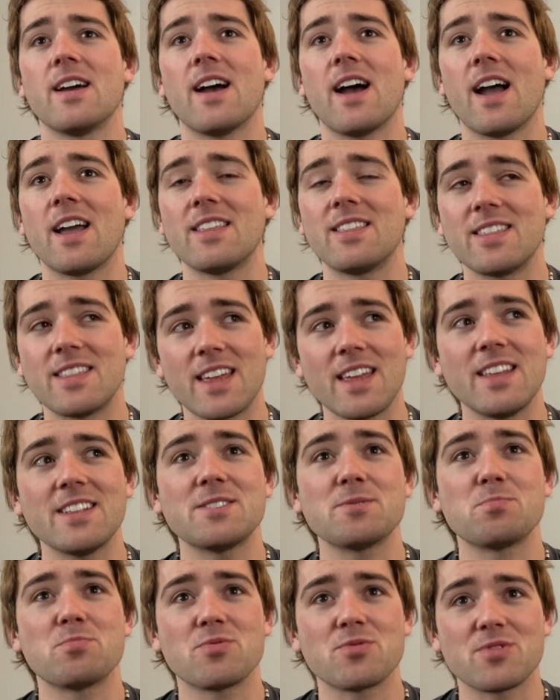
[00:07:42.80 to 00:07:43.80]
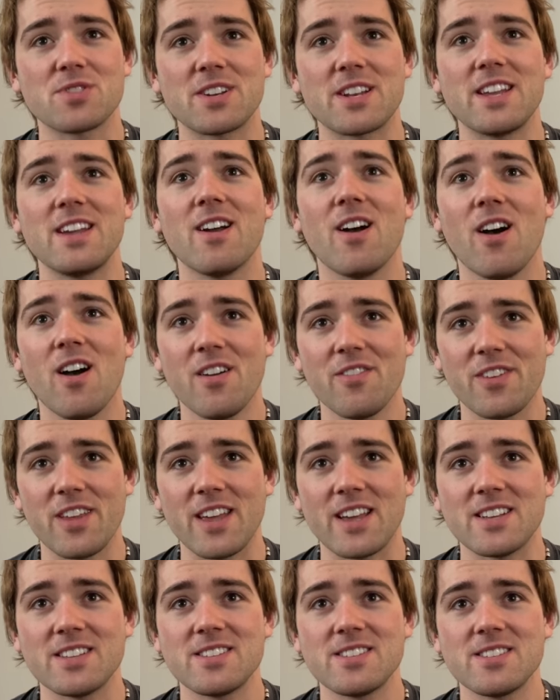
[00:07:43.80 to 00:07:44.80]
I think it's pretty
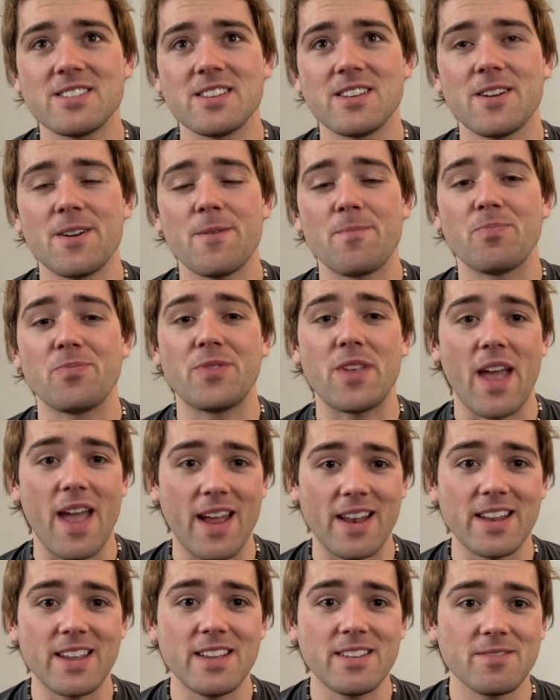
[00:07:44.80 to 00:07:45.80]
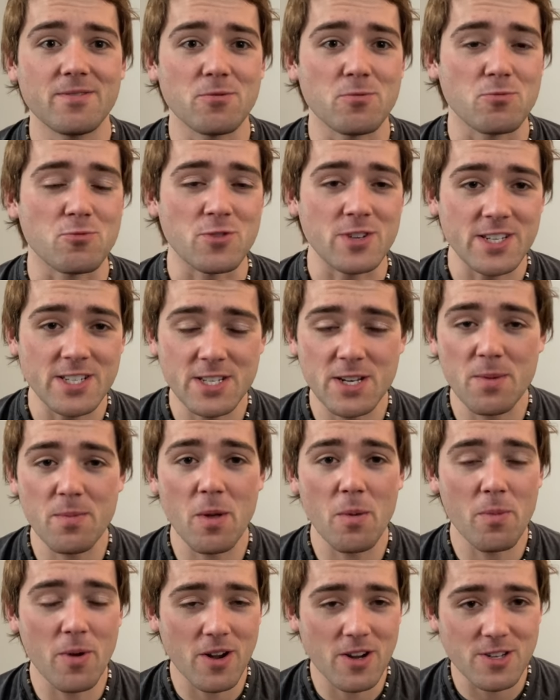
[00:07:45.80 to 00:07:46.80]
obvious to any
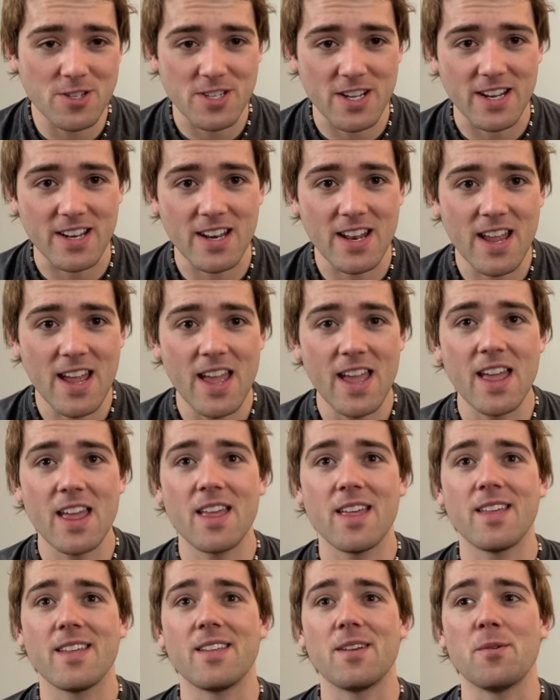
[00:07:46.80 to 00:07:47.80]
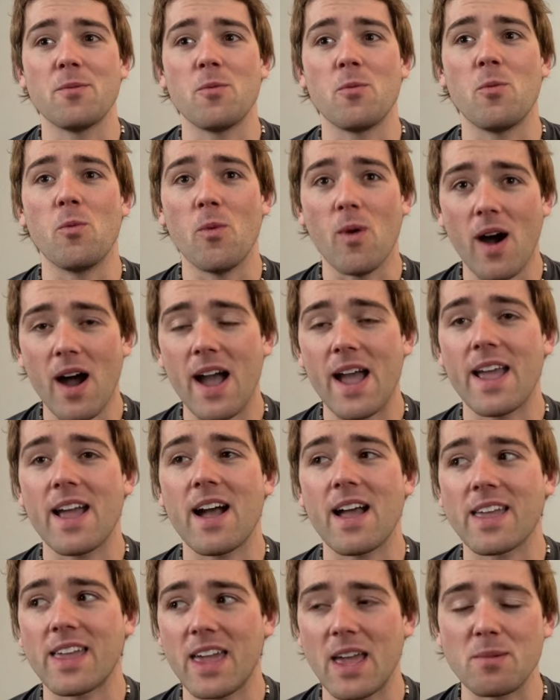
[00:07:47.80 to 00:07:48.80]
reasonable person why
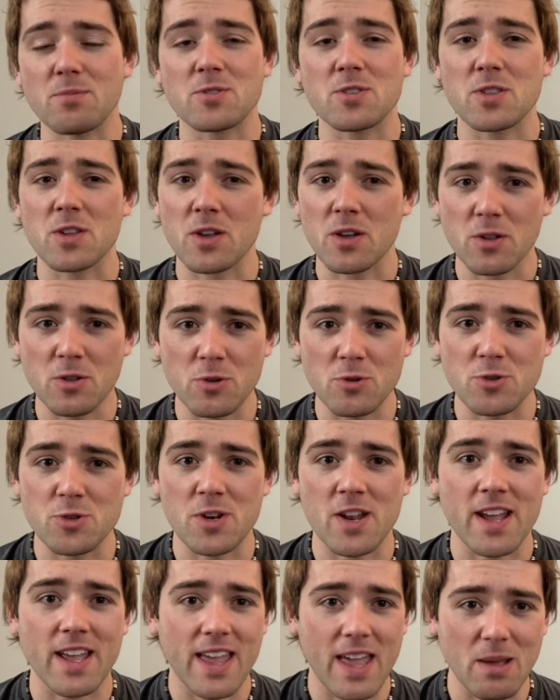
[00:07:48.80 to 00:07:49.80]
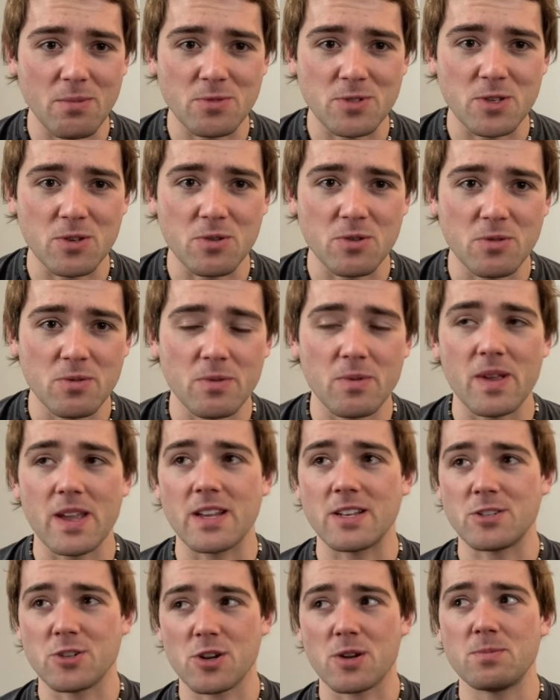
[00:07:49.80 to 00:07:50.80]
I came to the conclusion I came to
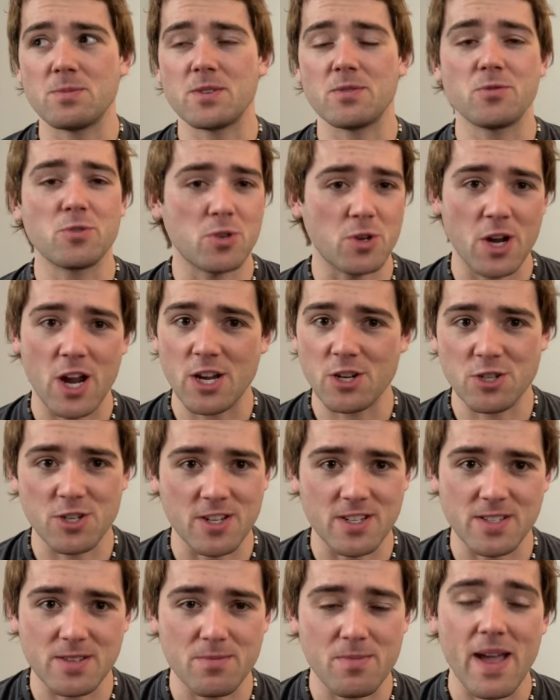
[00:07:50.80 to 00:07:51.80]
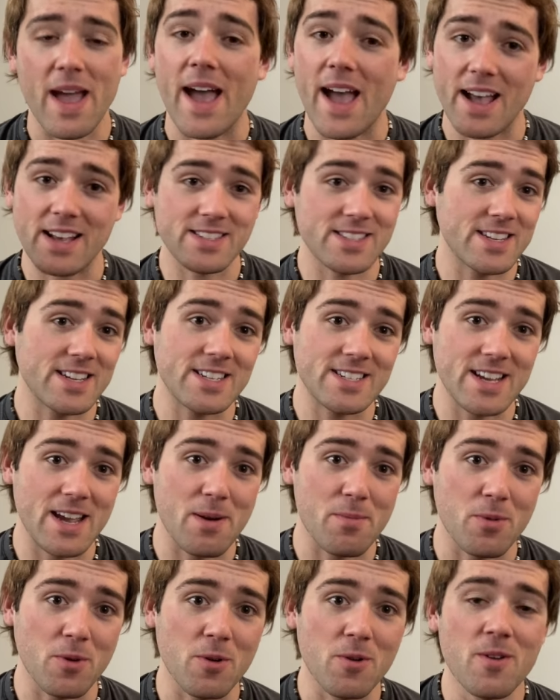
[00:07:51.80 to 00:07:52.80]
in terms of creationism, as an
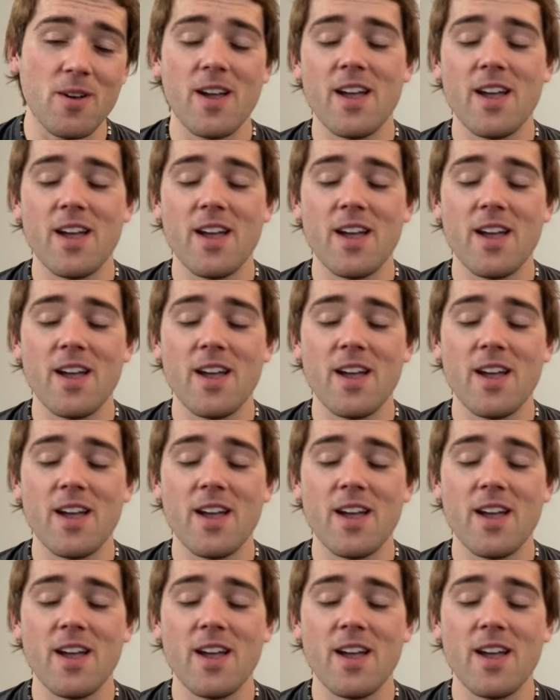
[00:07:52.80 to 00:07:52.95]
example.